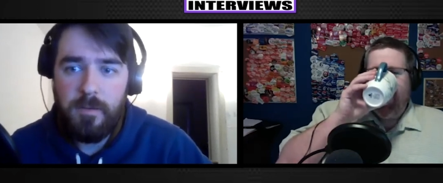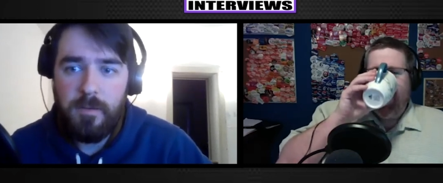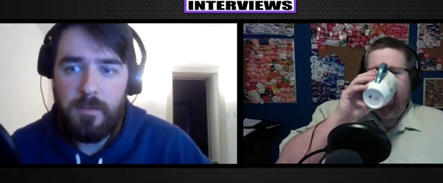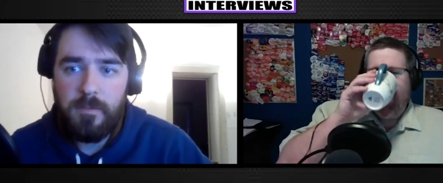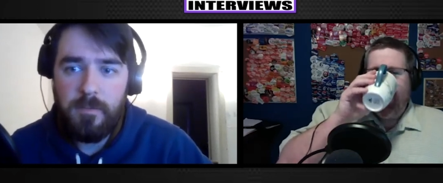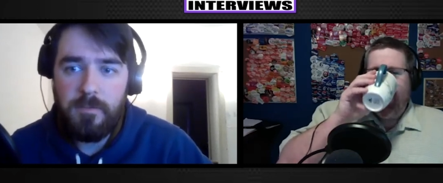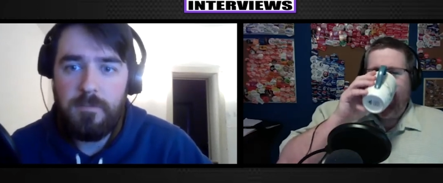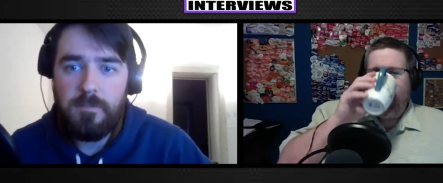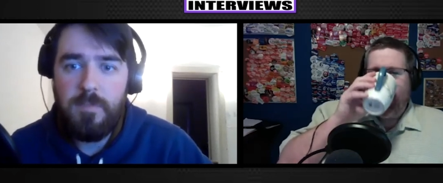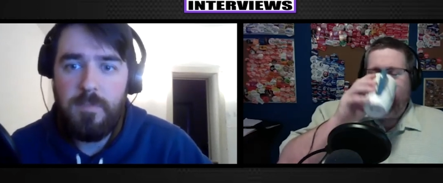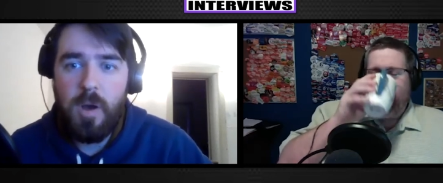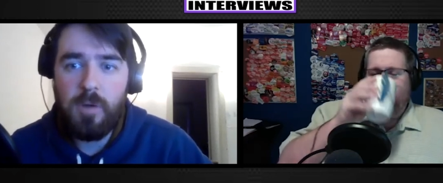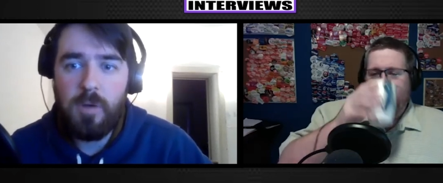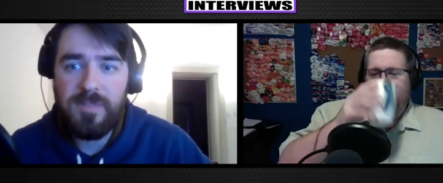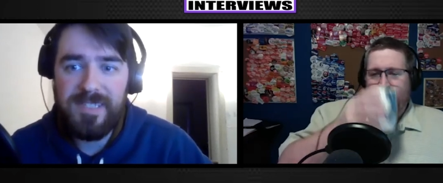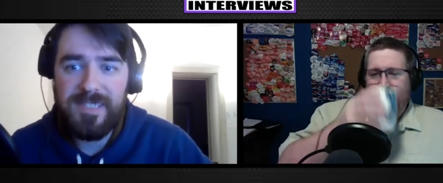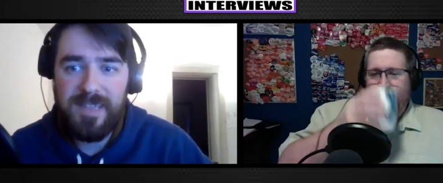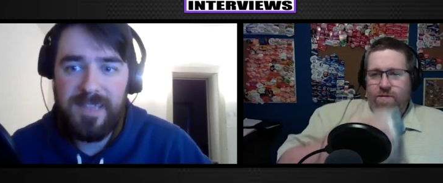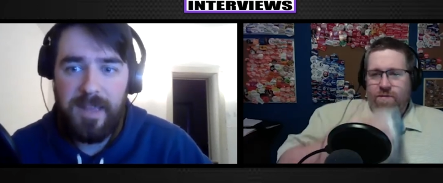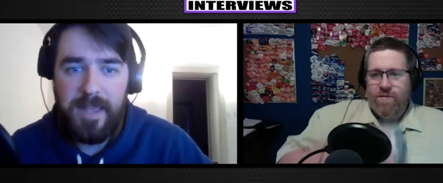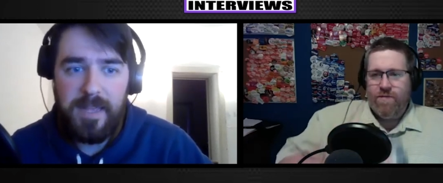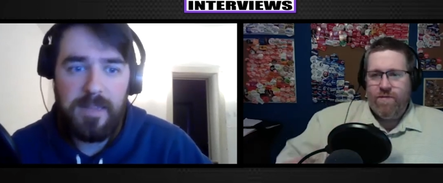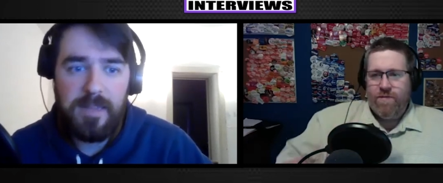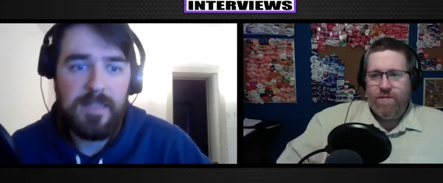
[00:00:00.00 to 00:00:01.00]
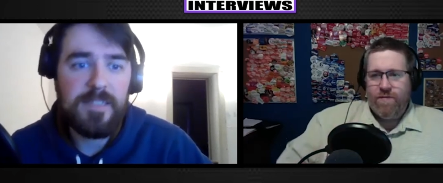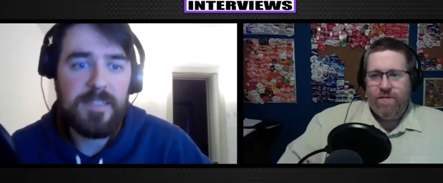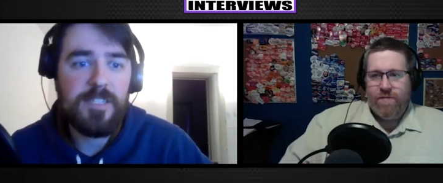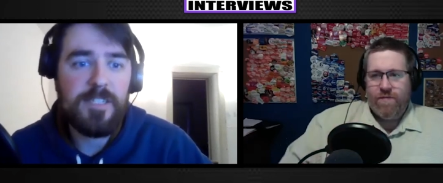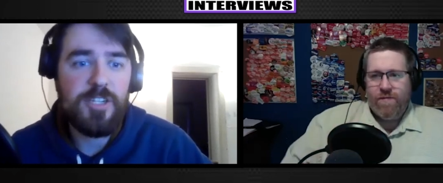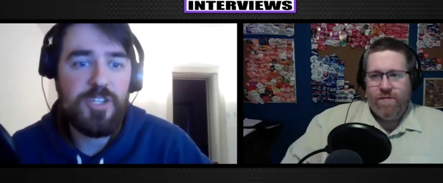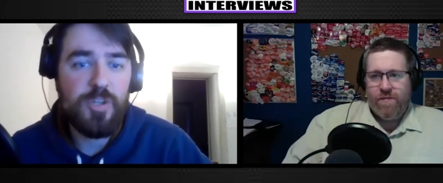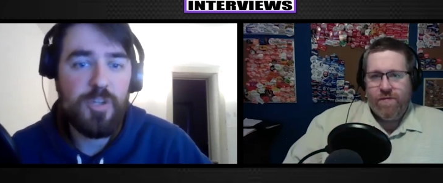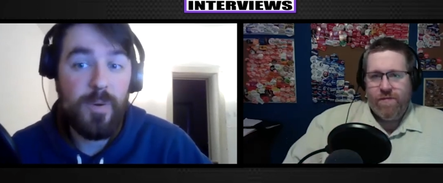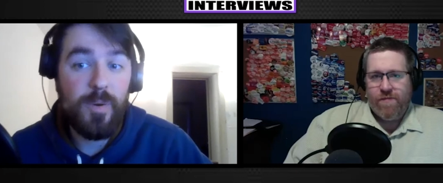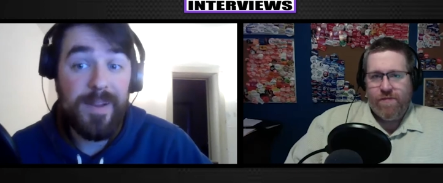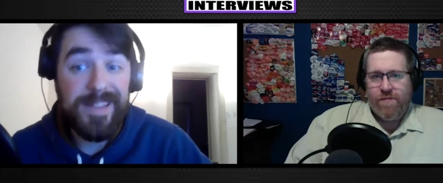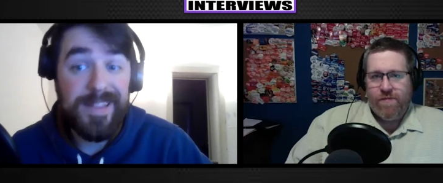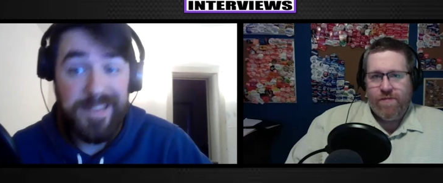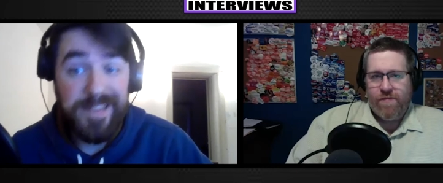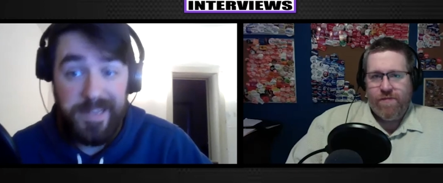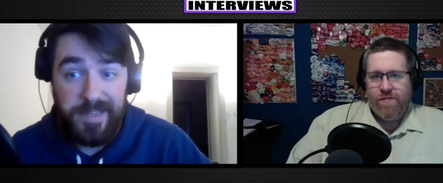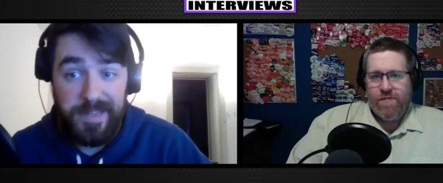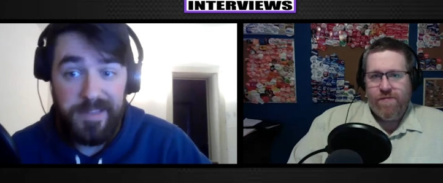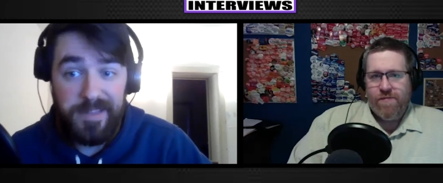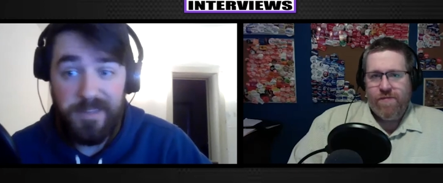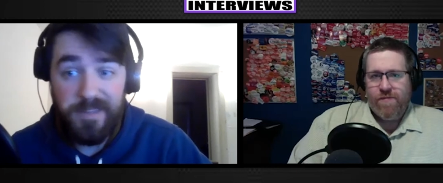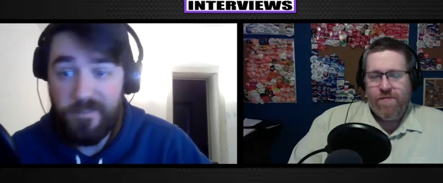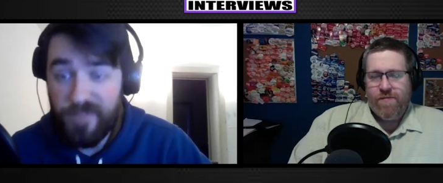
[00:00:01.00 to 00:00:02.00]
Speaker 1: most likely to join
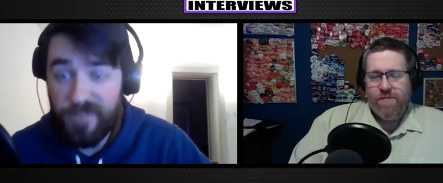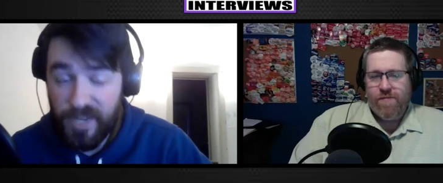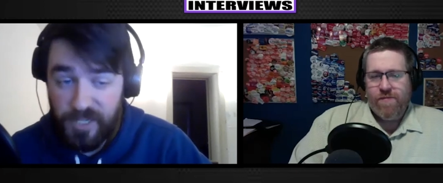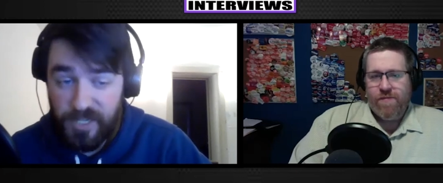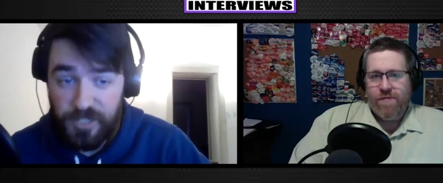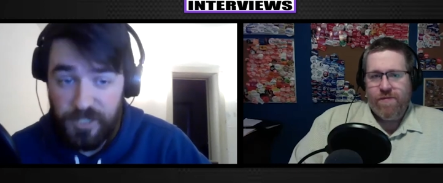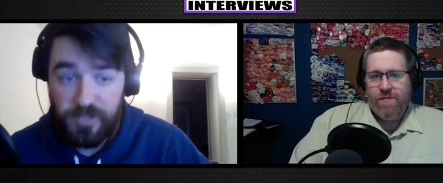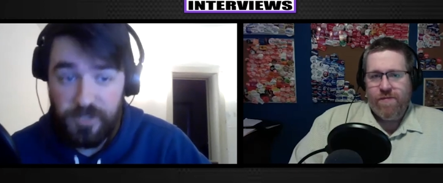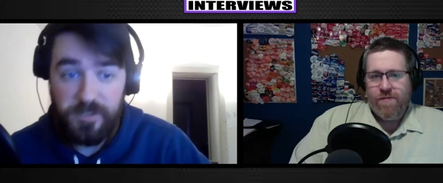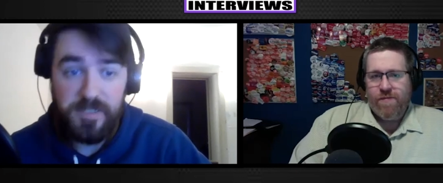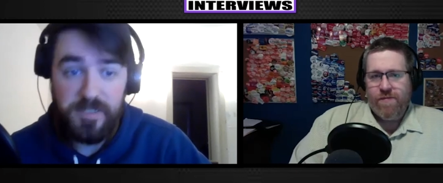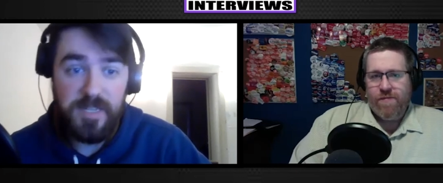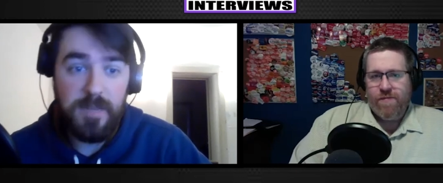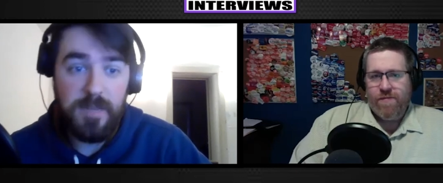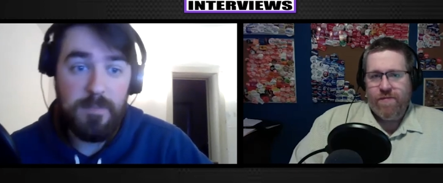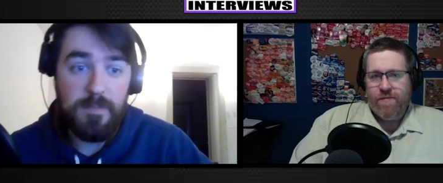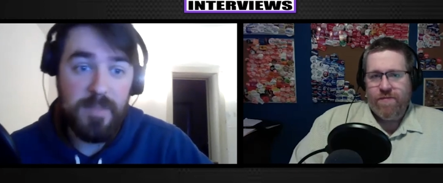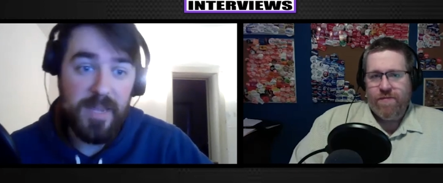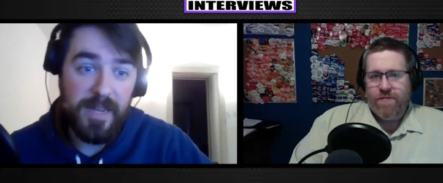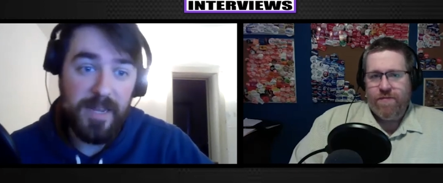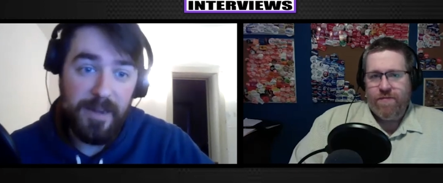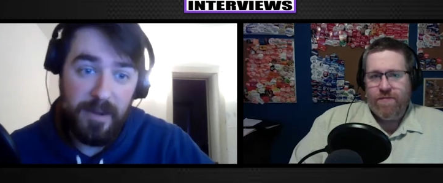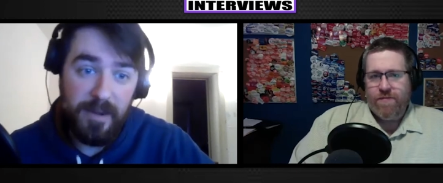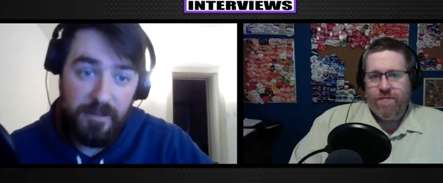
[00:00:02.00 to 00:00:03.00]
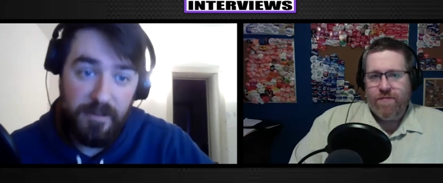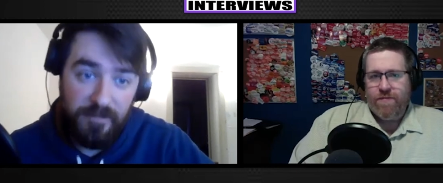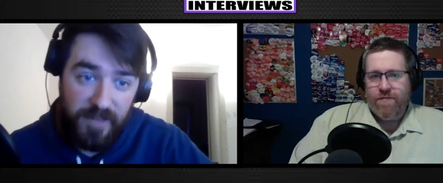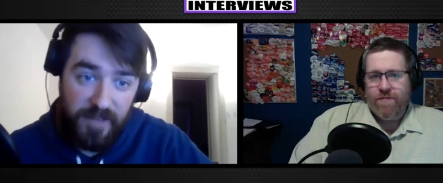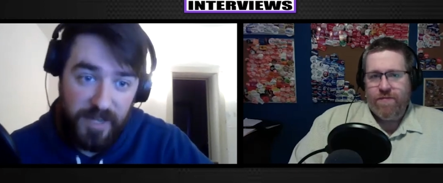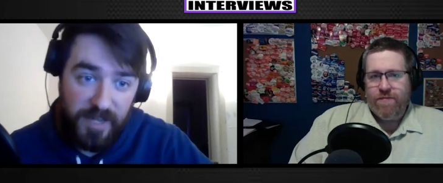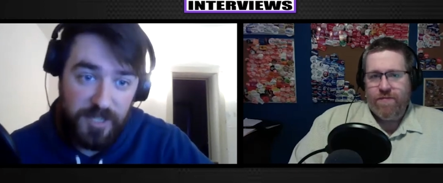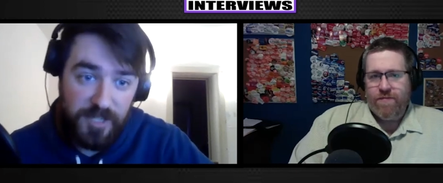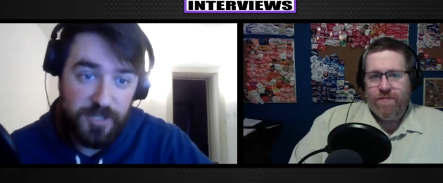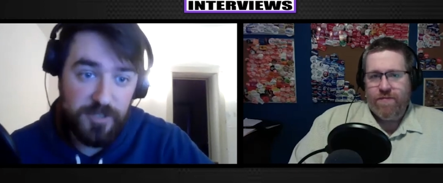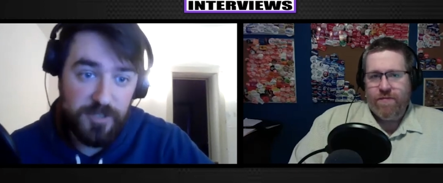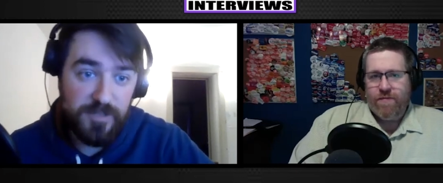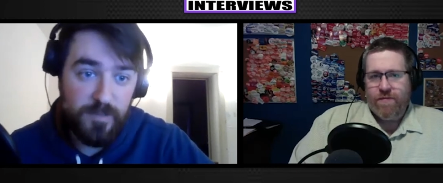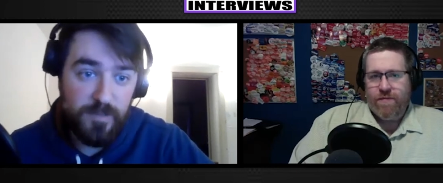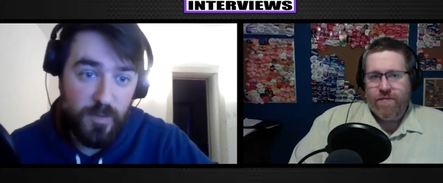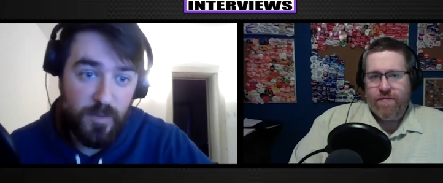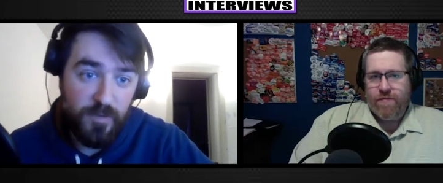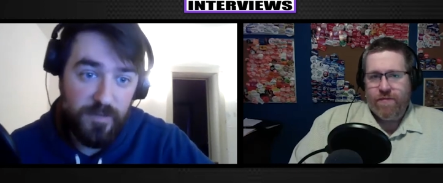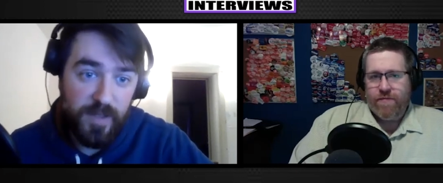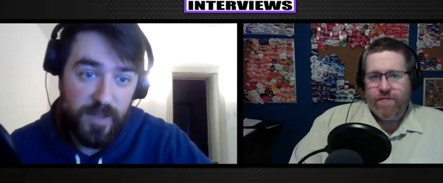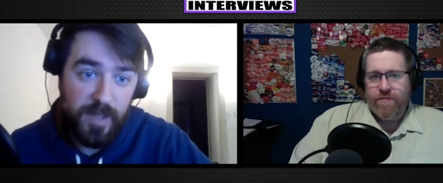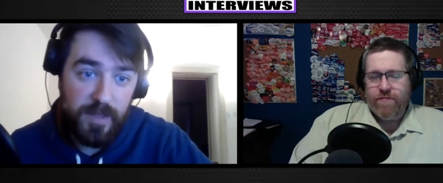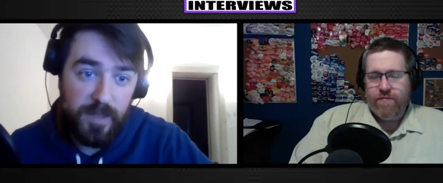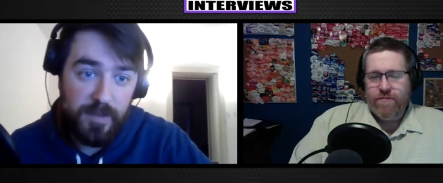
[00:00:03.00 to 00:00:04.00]
the Avengers and be in an Avengers
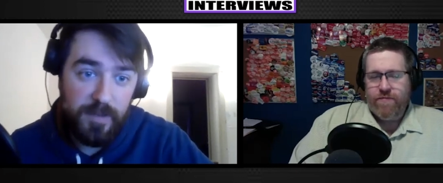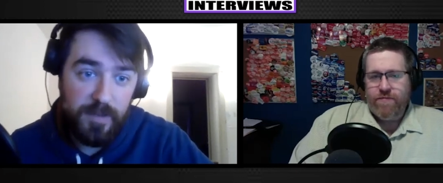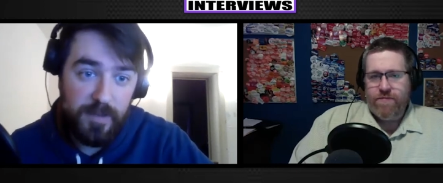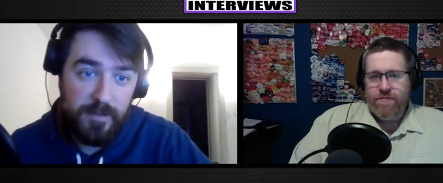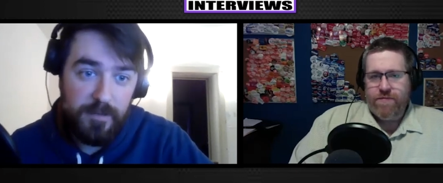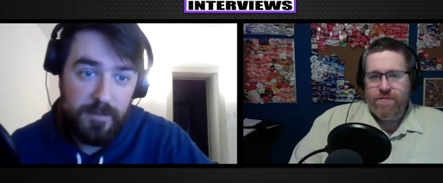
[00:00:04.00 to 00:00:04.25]
movie